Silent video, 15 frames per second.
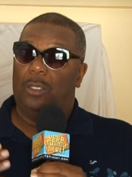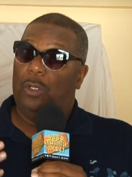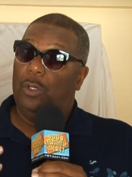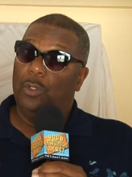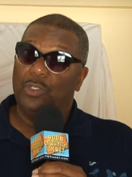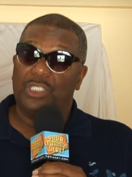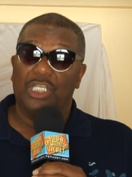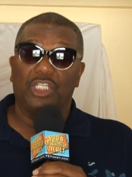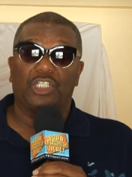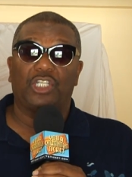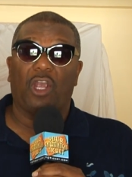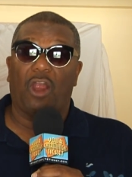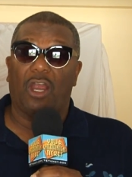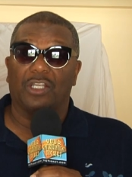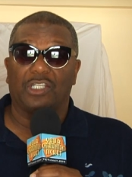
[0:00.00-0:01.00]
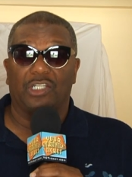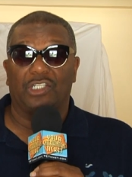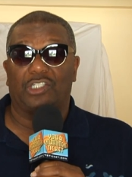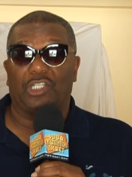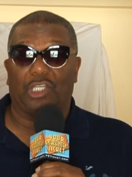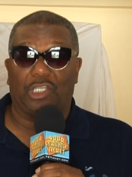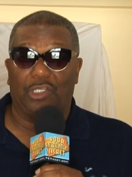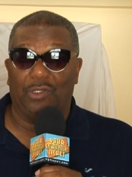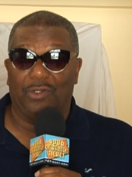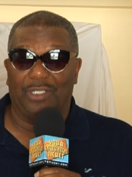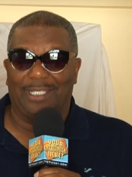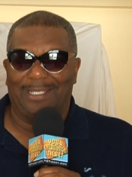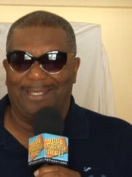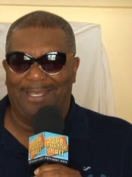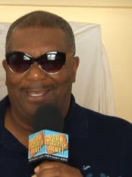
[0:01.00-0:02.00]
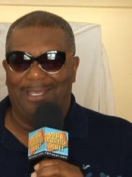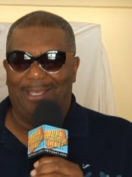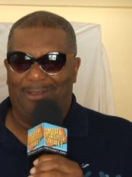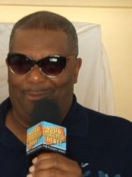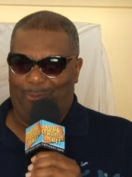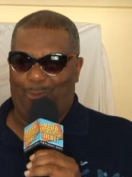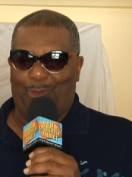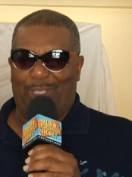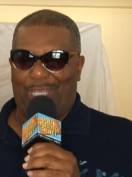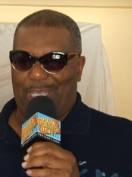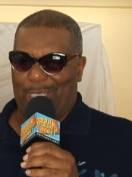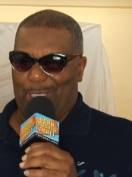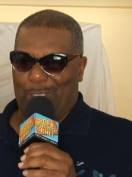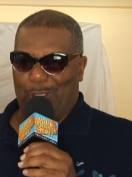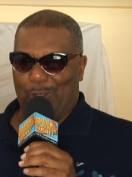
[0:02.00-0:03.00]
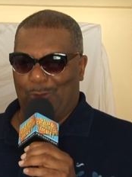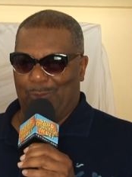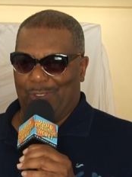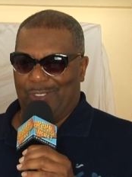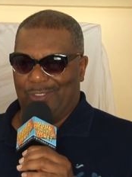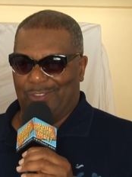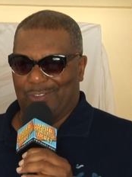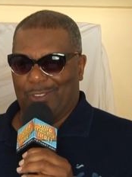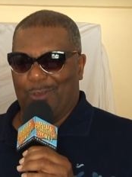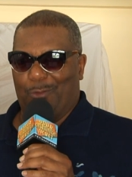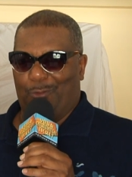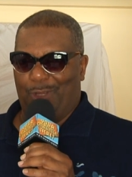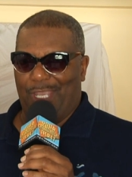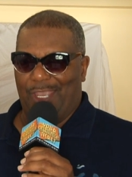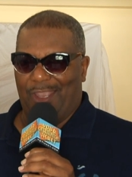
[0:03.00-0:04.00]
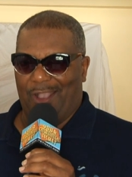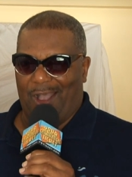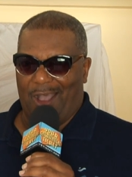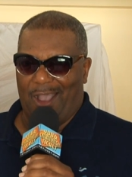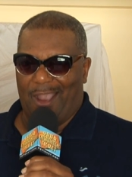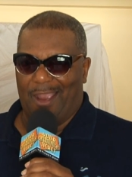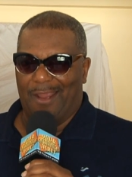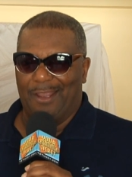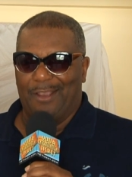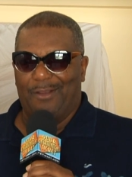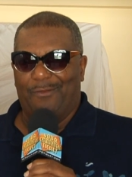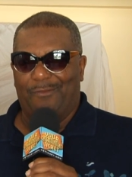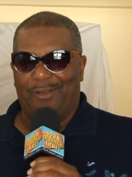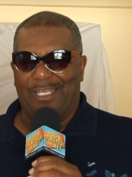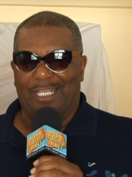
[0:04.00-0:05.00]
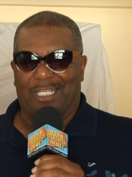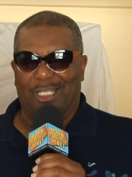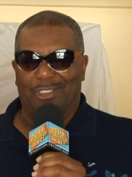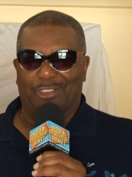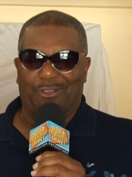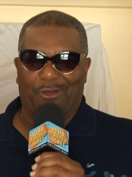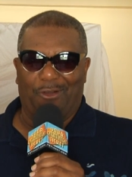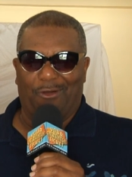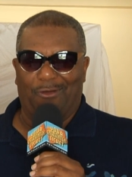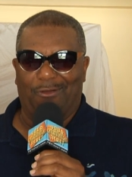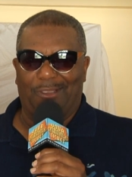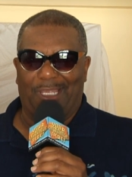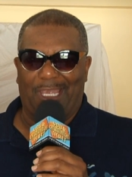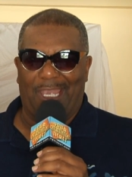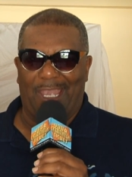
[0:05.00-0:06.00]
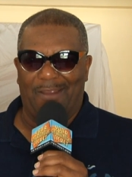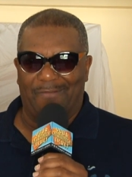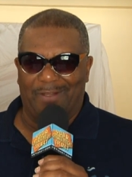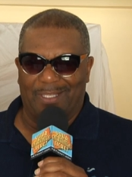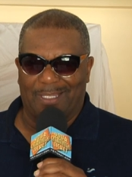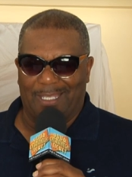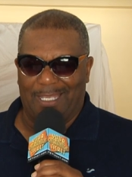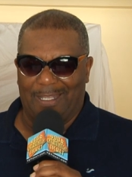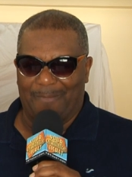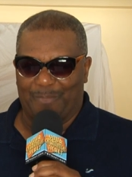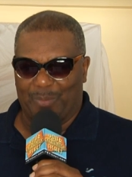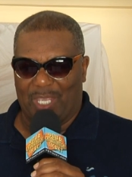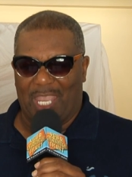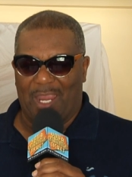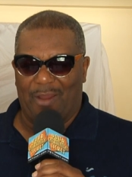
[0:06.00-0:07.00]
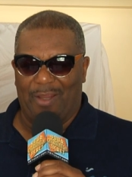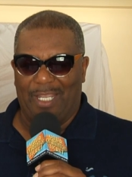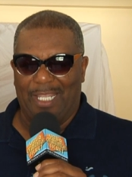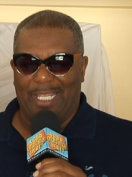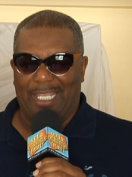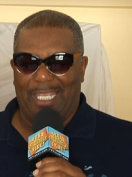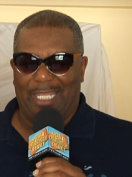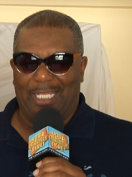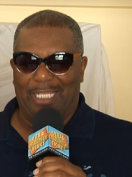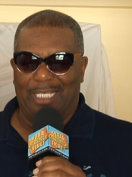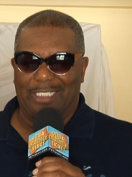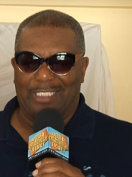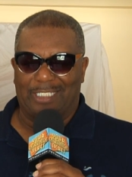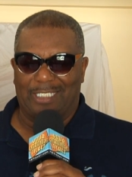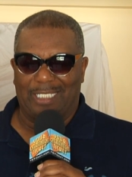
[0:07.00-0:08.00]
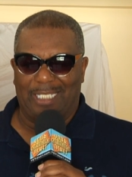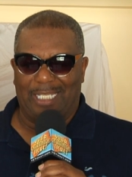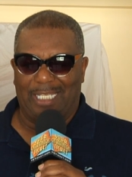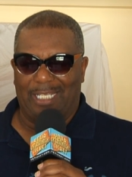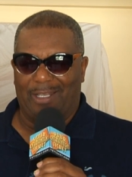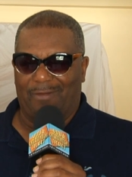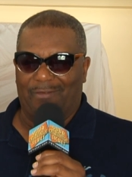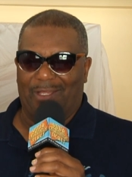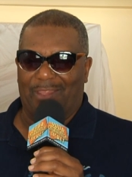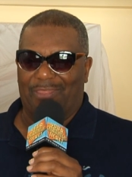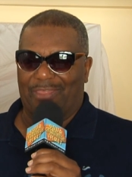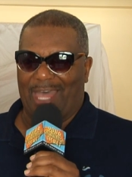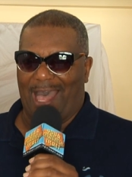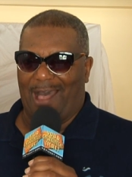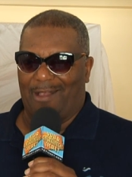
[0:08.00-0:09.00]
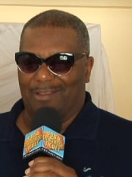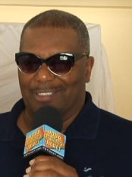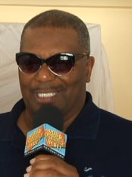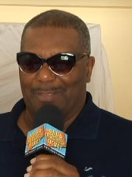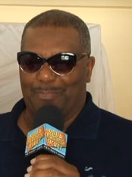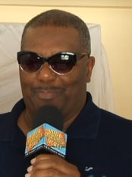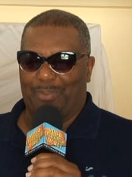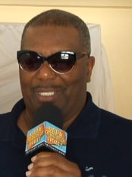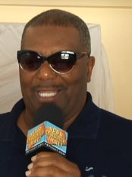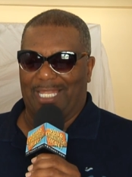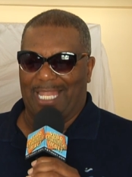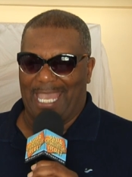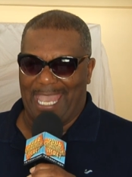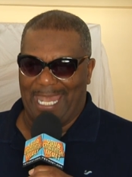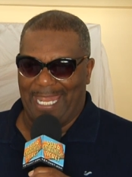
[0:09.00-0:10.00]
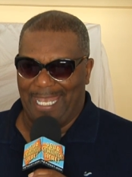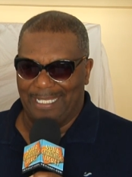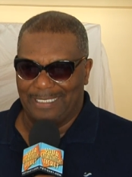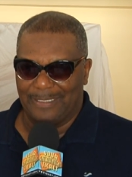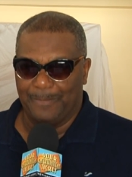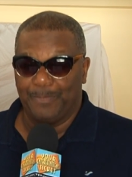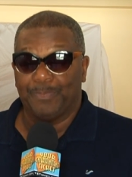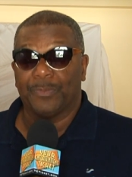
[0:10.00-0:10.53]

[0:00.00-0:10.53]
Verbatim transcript: who's in charge of the security? We humans. We are. We control everything there in the city of 1,000 planets.